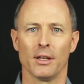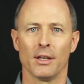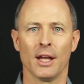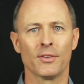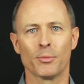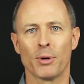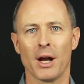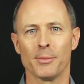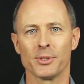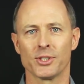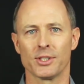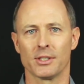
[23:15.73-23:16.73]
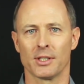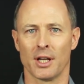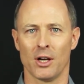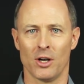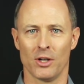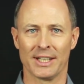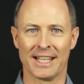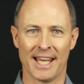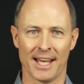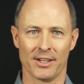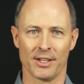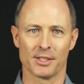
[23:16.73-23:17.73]
Never promise to call the
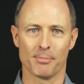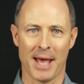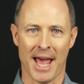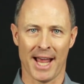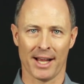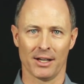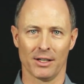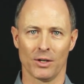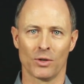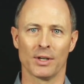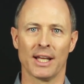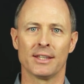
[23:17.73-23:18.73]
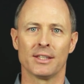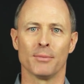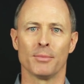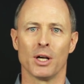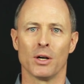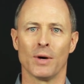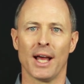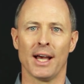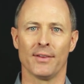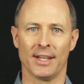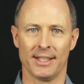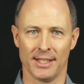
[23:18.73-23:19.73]
candidates back or let them know
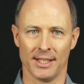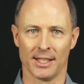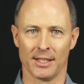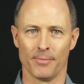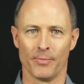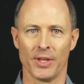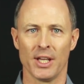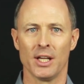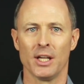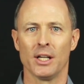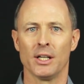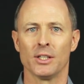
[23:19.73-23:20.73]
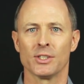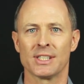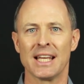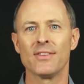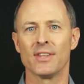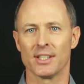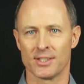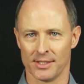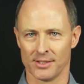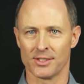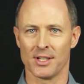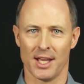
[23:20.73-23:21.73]
how they did. Say this
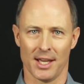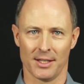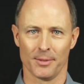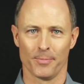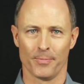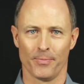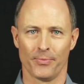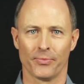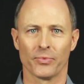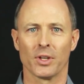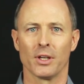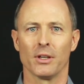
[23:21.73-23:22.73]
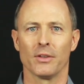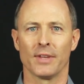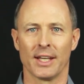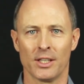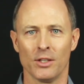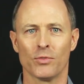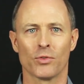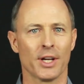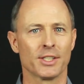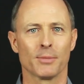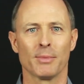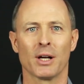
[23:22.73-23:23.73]
instead. Thank you for
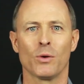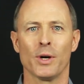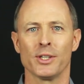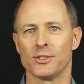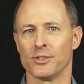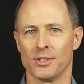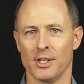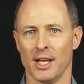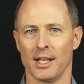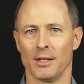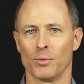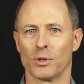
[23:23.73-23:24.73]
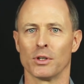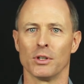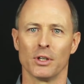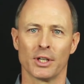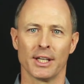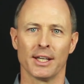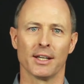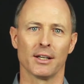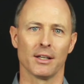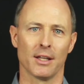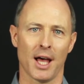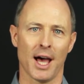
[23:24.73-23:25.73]
answering my questions today. We're looking at
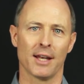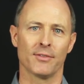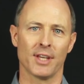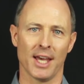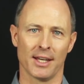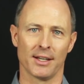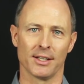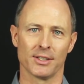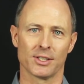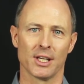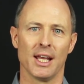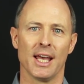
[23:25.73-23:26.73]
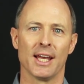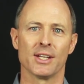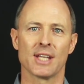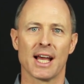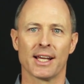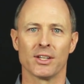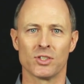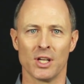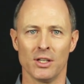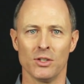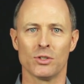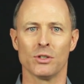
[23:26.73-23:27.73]
a lot of candidates, and as I
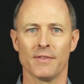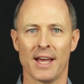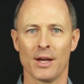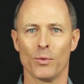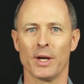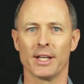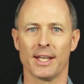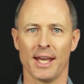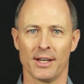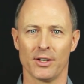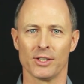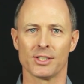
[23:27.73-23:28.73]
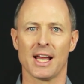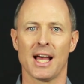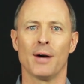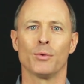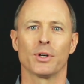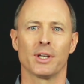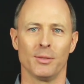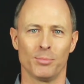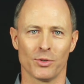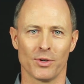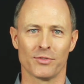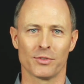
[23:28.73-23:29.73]
continue to evaluate candidates, I will keep
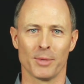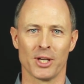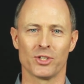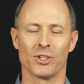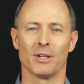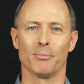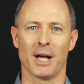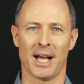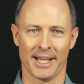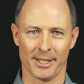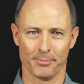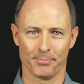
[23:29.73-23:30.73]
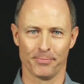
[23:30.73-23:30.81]
your information in mind.